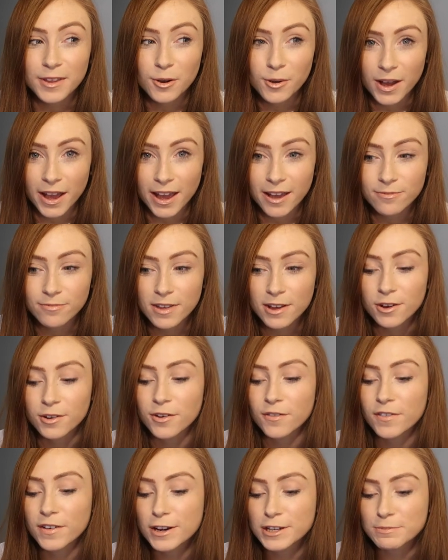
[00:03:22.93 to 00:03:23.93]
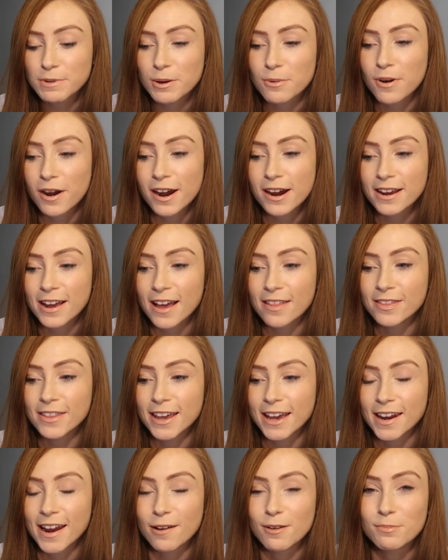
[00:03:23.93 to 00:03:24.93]
Okay, I'm gonna finish my work and
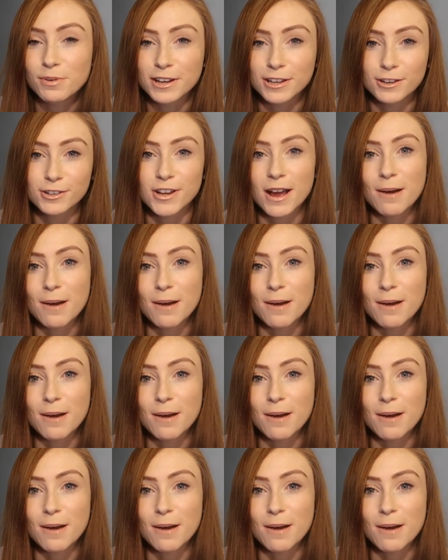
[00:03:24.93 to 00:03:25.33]
then I'll bring you